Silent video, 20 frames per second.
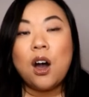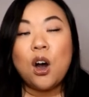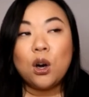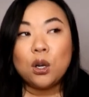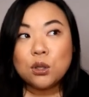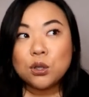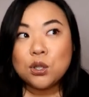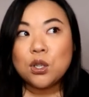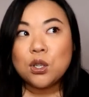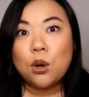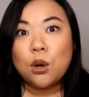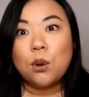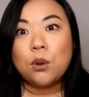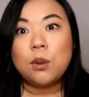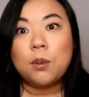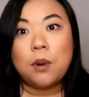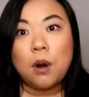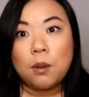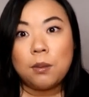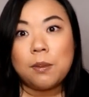Also,
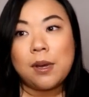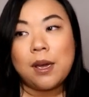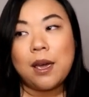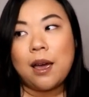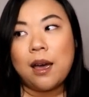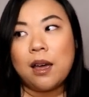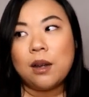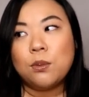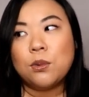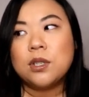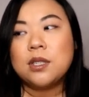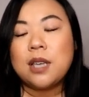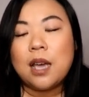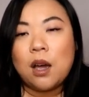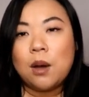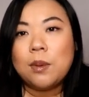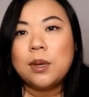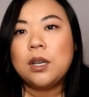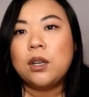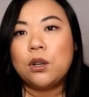the problem I had was,
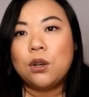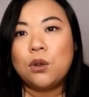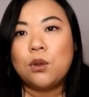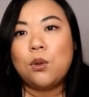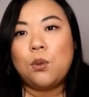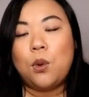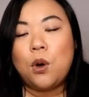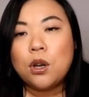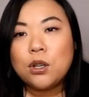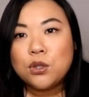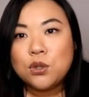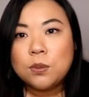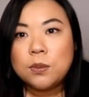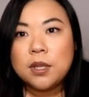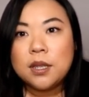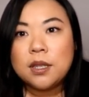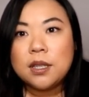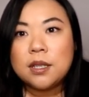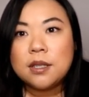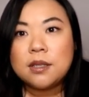how am I going to go to the washroom
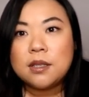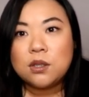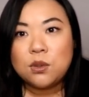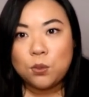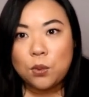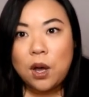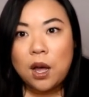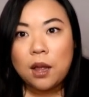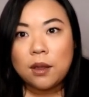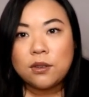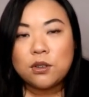in these as well?